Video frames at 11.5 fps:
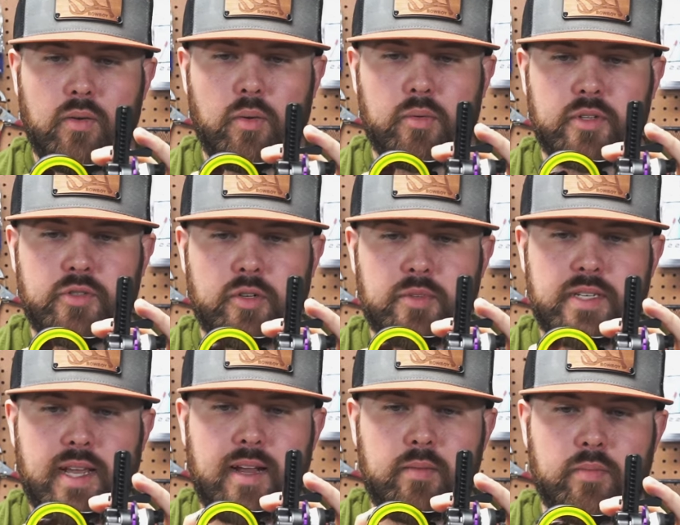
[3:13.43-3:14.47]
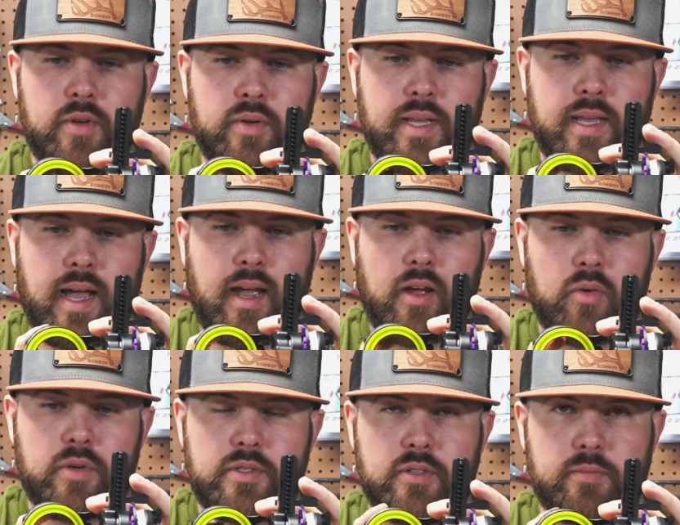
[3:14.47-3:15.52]
Well, with the triple stack Boonie, I
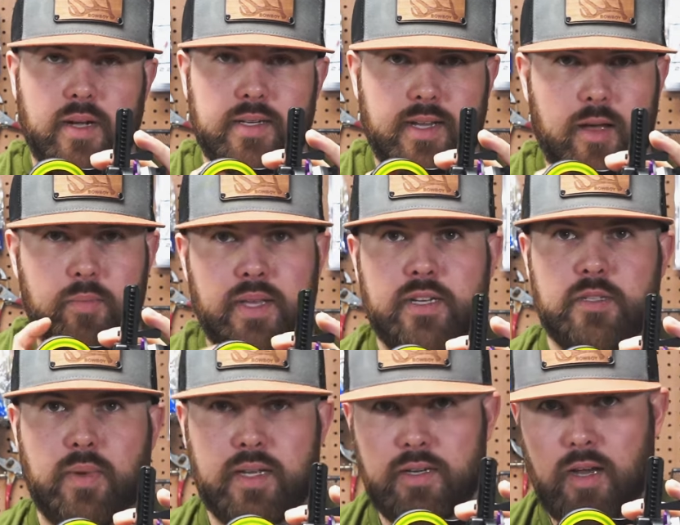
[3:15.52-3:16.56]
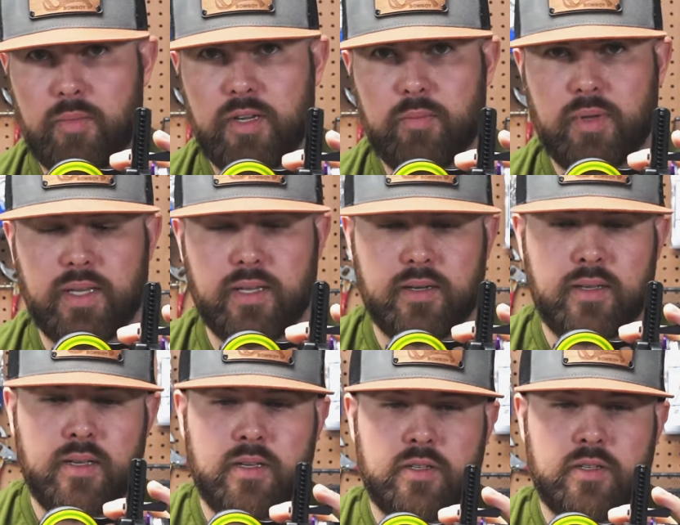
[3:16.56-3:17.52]
always use my top pin as my dominant pin.